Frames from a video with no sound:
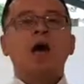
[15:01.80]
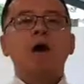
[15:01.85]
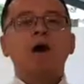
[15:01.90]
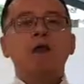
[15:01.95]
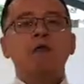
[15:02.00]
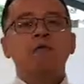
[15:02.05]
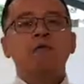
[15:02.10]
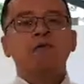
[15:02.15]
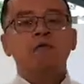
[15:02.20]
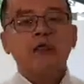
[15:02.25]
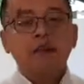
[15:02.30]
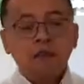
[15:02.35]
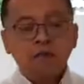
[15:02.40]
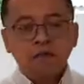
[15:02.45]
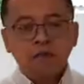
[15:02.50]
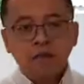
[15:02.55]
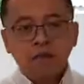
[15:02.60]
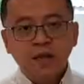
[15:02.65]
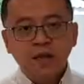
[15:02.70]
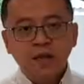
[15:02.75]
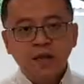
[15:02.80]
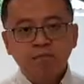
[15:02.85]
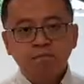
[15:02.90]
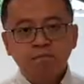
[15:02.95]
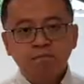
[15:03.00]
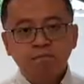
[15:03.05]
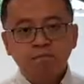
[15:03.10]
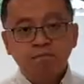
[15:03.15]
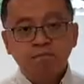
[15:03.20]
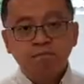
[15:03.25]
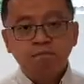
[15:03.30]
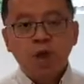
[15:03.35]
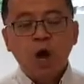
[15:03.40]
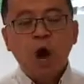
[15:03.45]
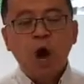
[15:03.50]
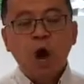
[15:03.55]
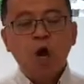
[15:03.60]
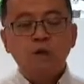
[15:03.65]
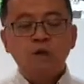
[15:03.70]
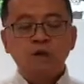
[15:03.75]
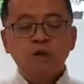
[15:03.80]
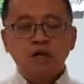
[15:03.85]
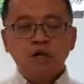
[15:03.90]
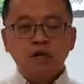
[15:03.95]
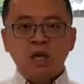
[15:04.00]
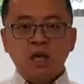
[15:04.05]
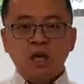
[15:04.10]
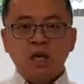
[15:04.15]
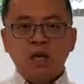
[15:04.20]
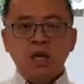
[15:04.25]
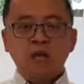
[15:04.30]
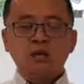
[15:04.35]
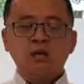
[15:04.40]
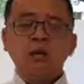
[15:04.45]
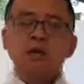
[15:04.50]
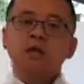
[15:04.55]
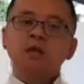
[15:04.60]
Thankfully, over the years,